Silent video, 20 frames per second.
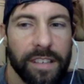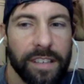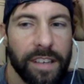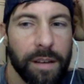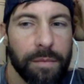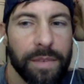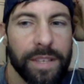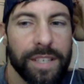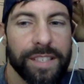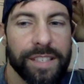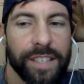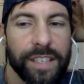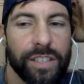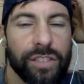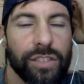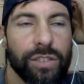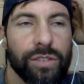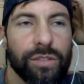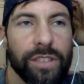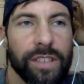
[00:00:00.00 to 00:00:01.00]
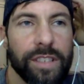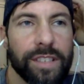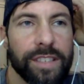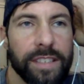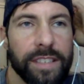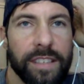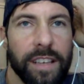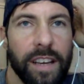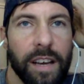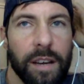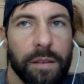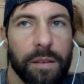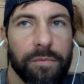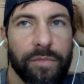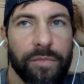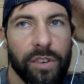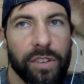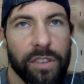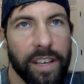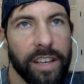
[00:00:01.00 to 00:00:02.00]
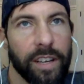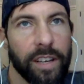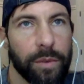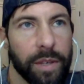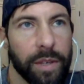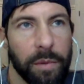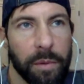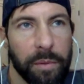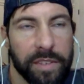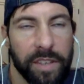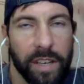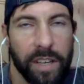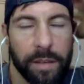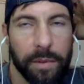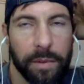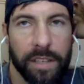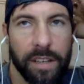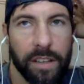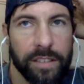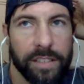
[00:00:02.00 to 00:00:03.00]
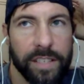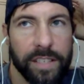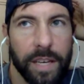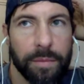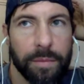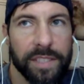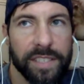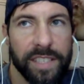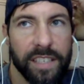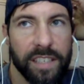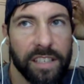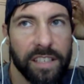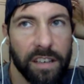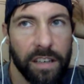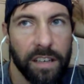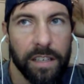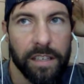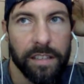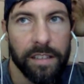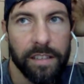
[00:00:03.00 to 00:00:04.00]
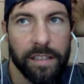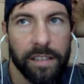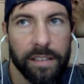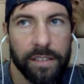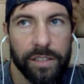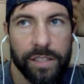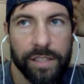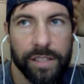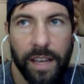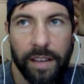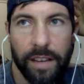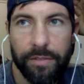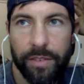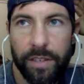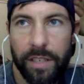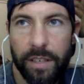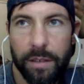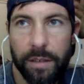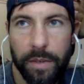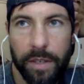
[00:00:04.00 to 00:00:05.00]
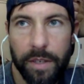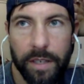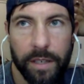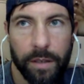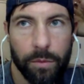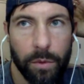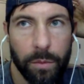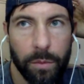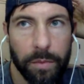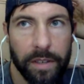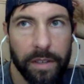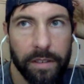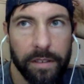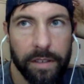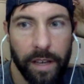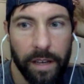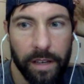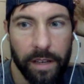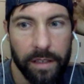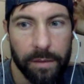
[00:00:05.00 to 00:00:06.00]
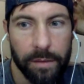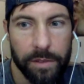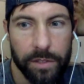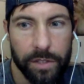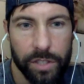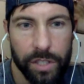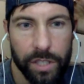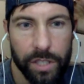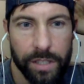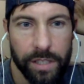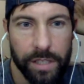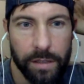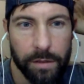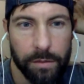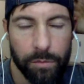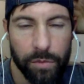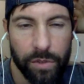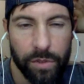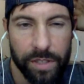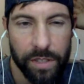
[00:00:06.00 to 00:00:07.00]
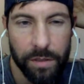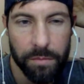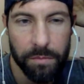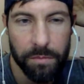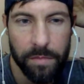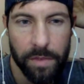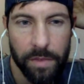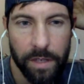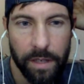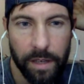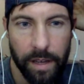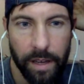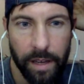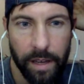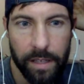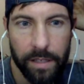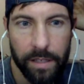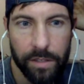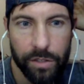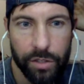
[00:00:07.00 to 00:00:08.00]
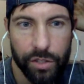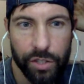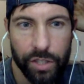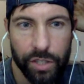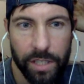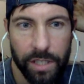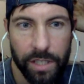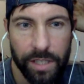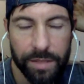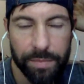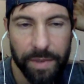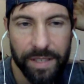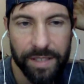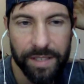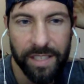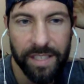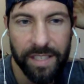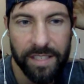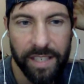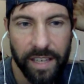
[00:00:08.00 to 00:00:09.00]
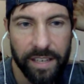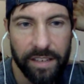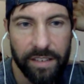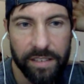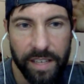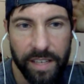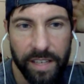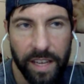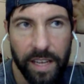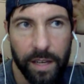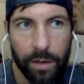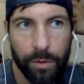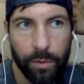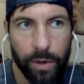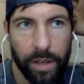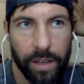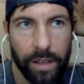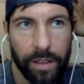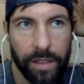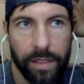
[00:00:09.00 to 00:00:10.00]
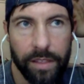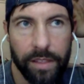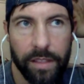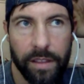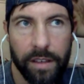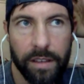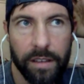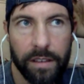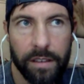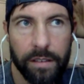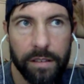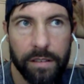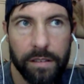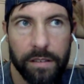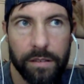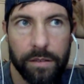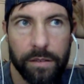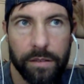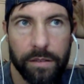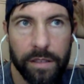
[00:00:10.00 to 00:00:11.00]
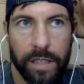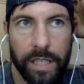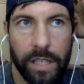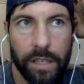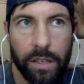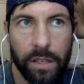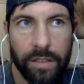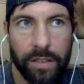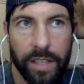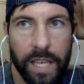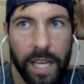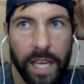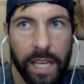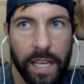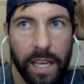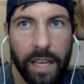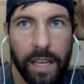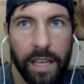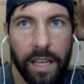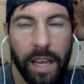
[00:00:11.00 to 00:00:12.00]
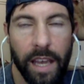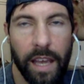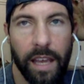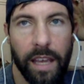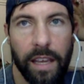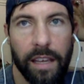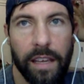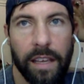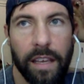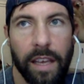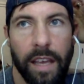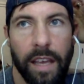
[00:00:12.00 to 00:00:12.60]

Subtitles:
I'm gonna send you this for later. We can maybe talk about another time. But Dia Khan, she's an African American woman. Yeah, I mean, she's a Muslim, and she spends an entire day with the leader of the KKK,